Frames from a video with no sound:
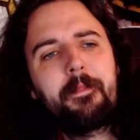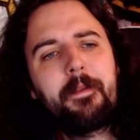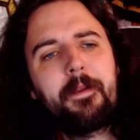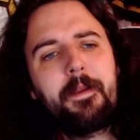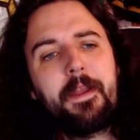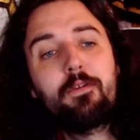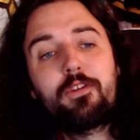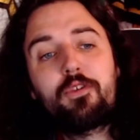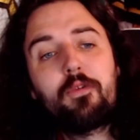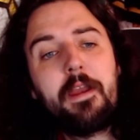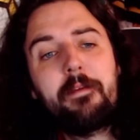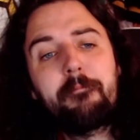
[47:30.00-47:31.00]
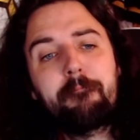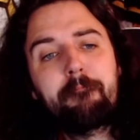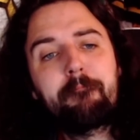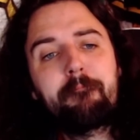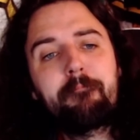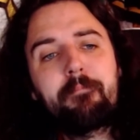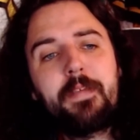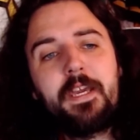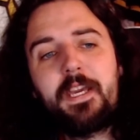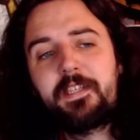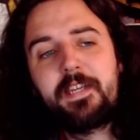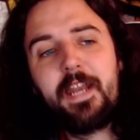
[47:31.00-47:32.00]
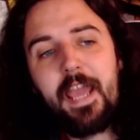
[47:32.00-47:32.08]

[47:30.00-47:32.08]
He was great. He gets an